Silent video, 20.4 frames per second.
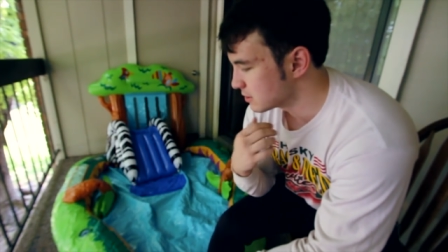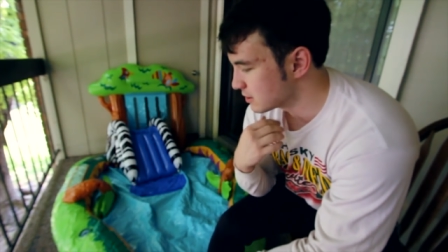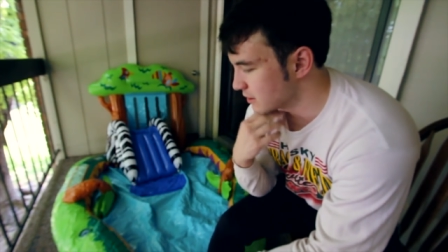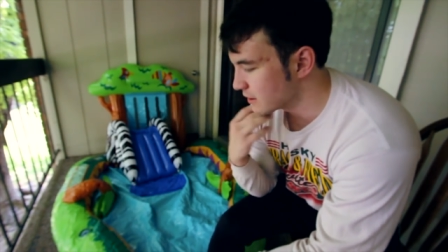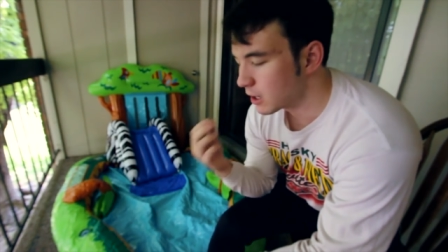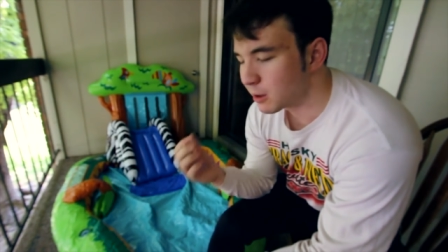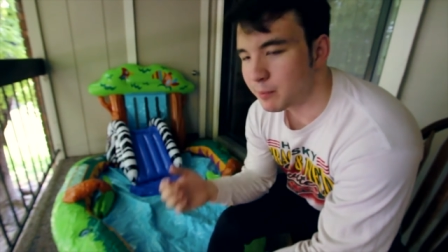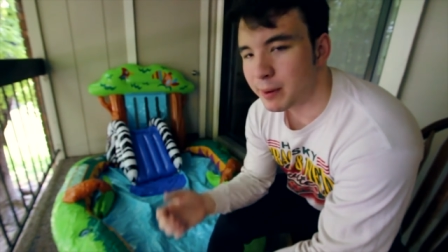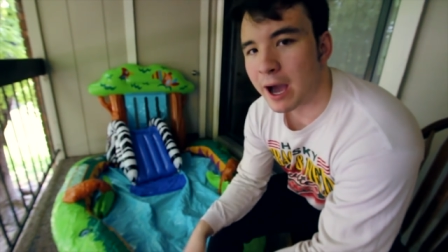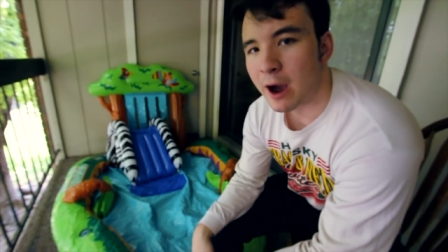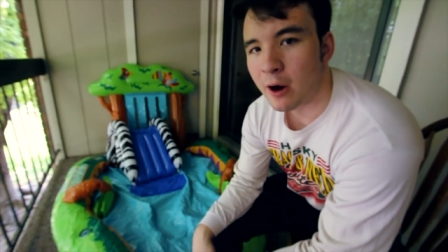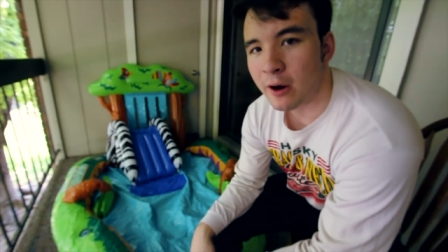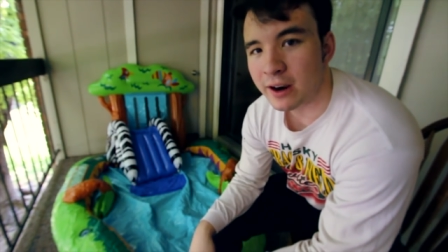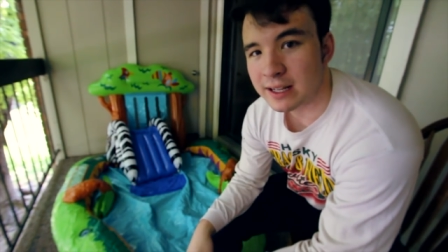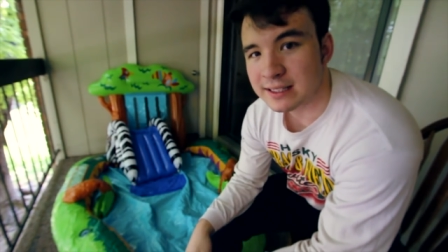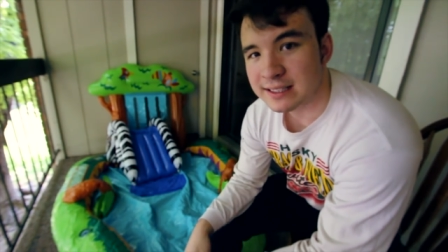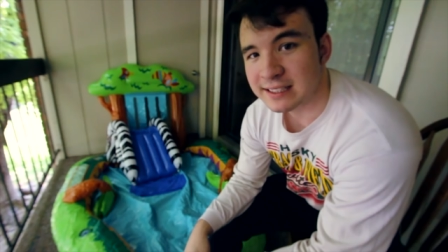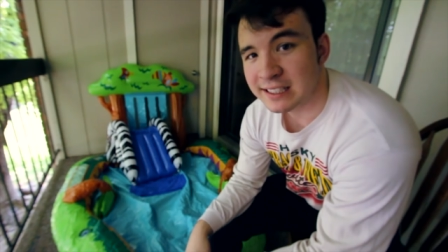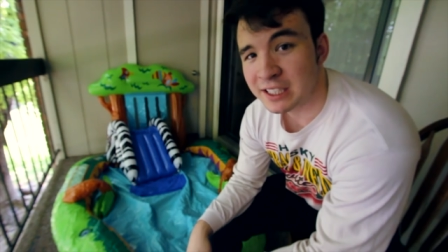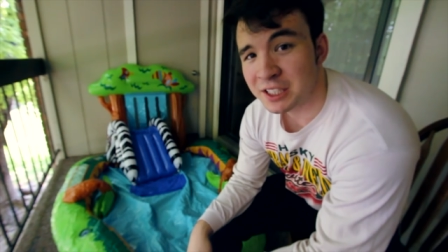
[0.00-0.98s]
was lung power and
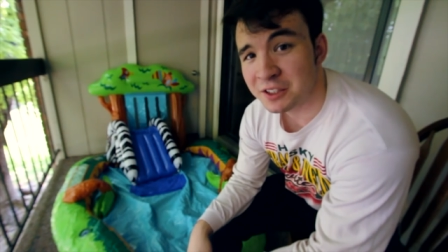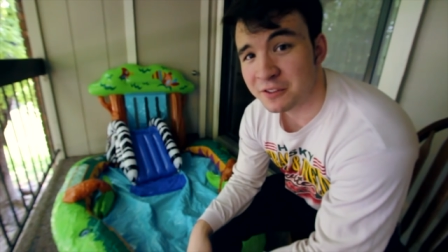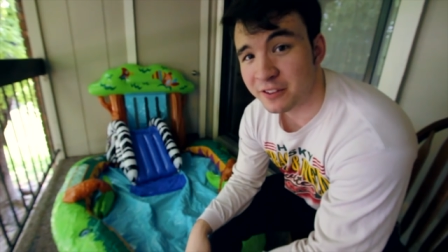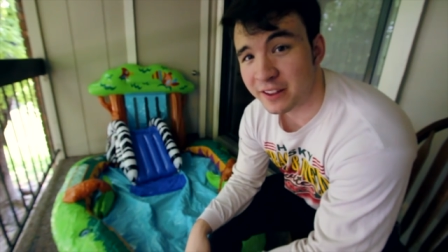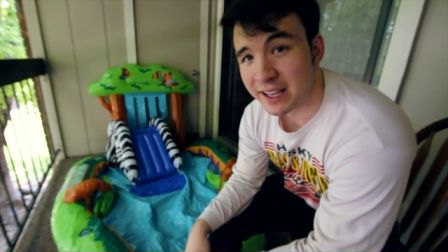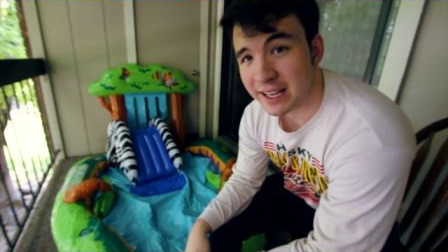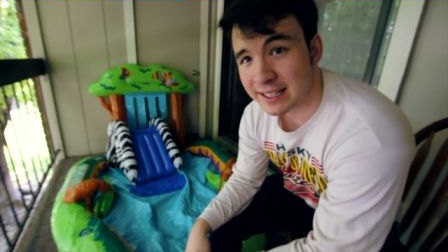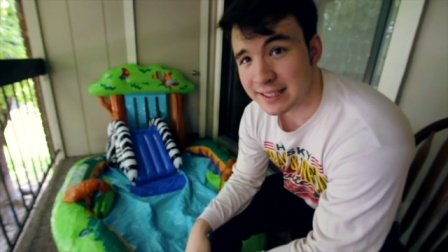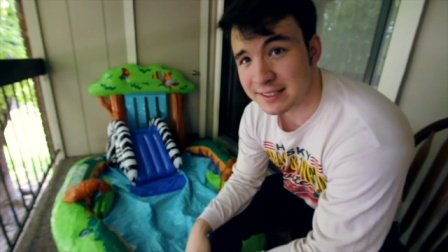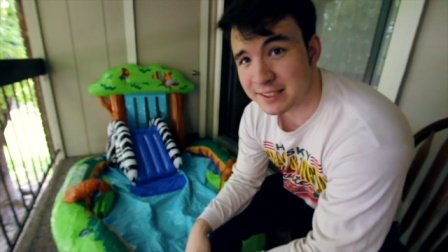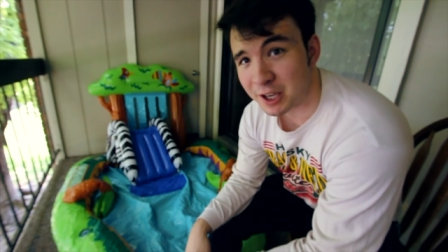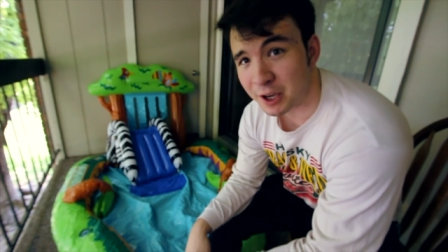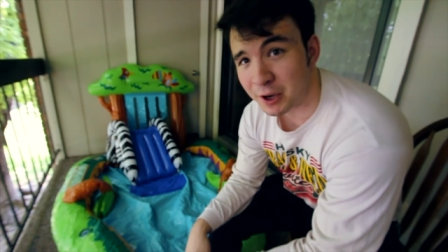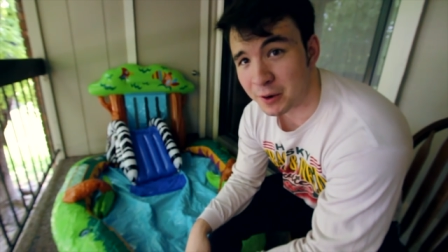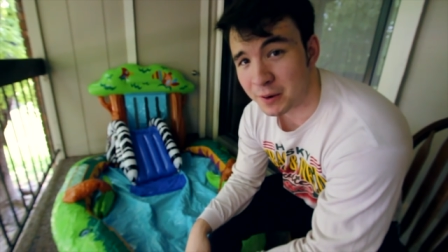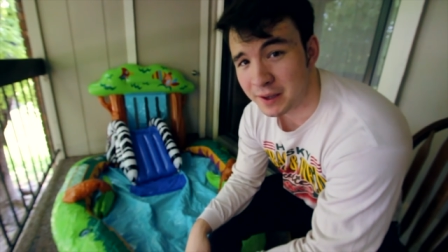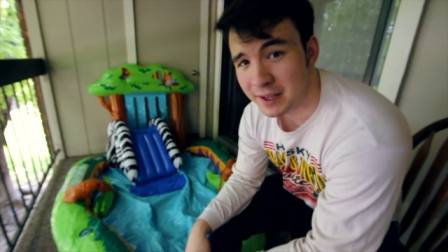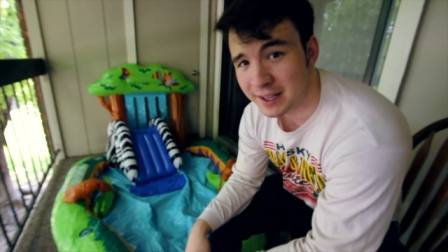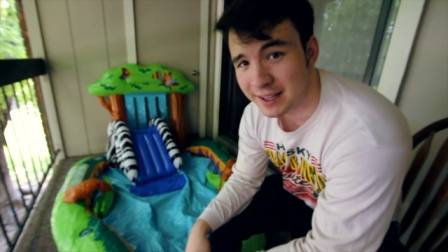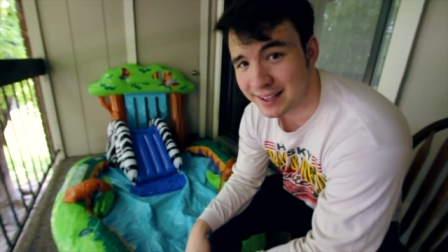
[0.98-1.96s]
it's a little deflated, so
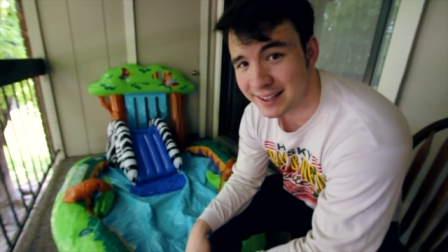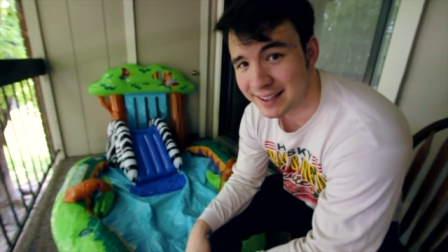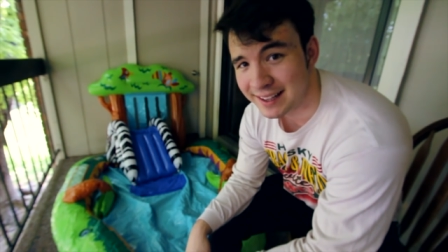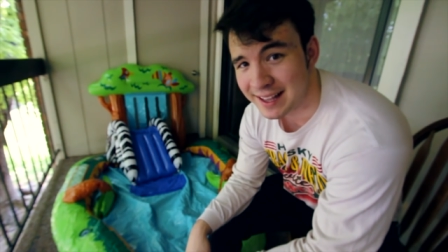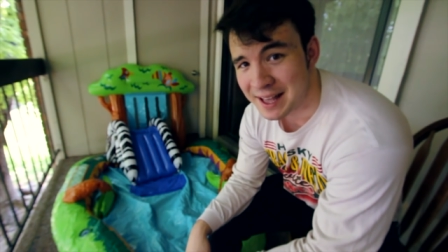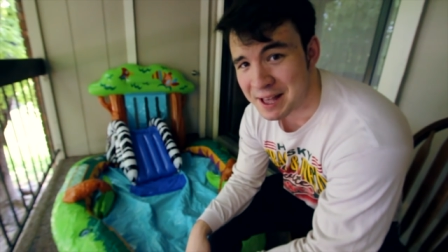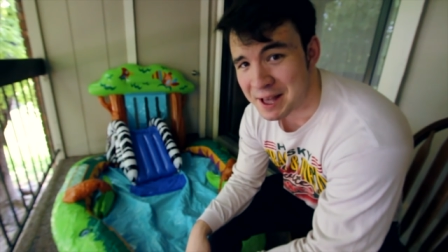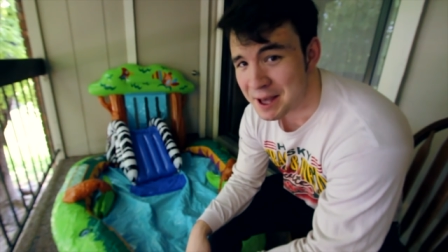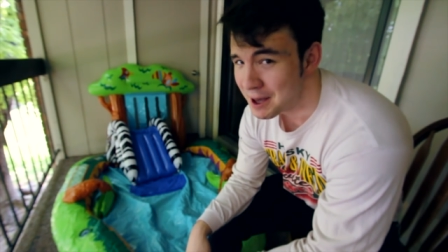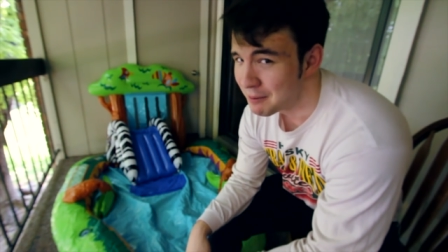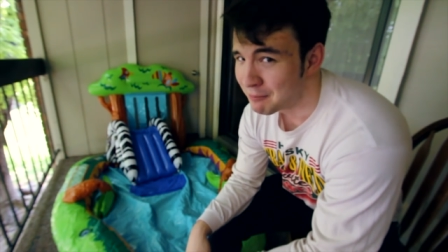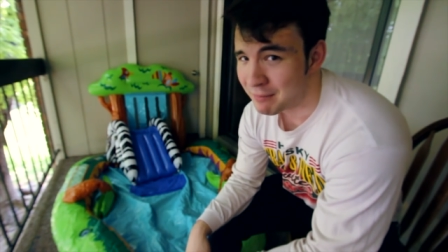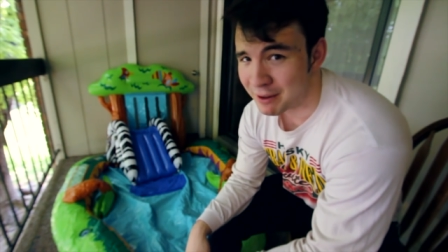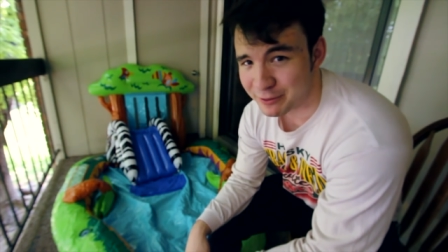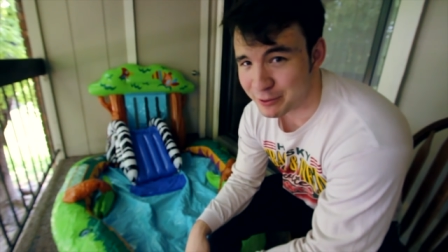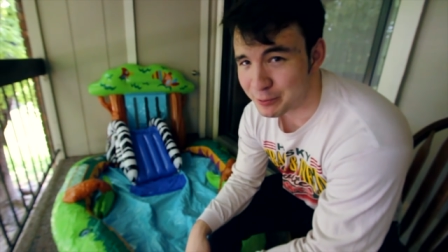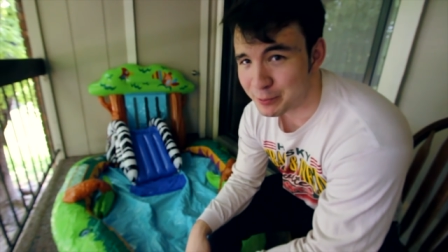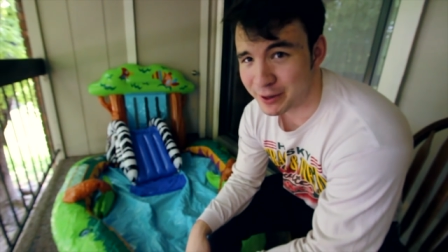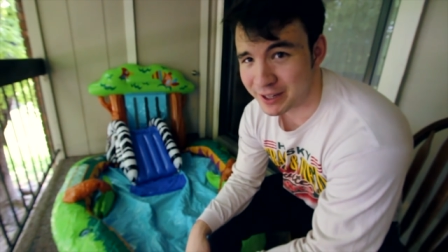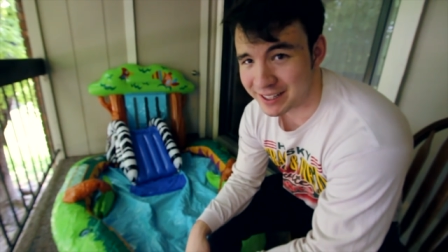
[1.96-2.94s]
I'm gonna
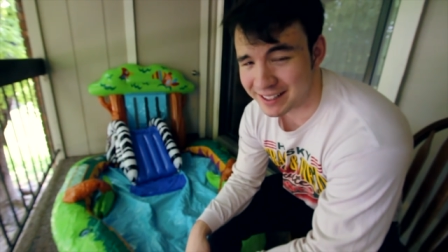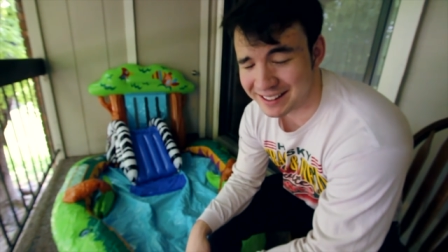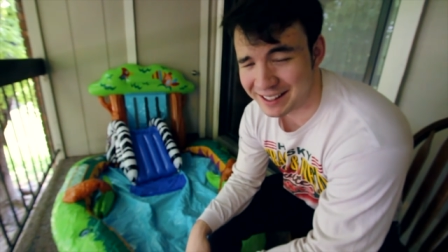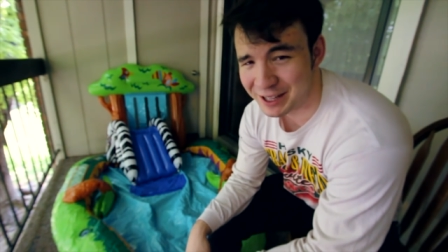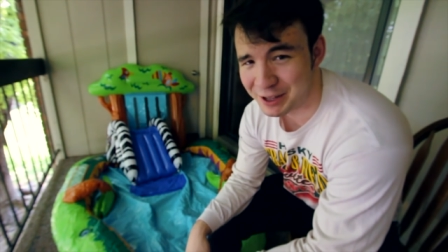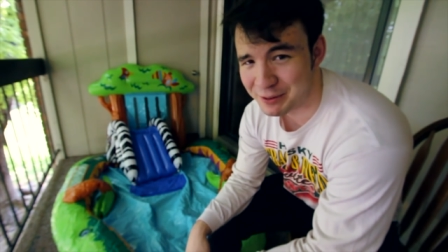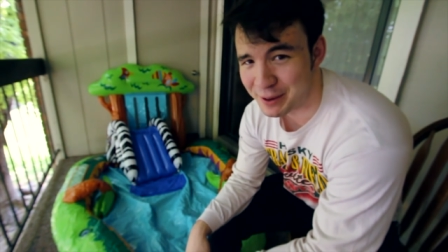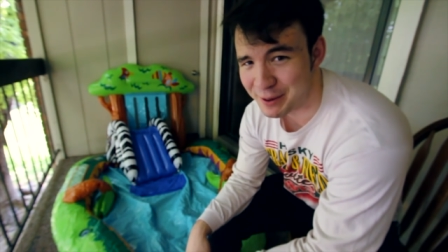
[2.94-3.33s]
have to put in a little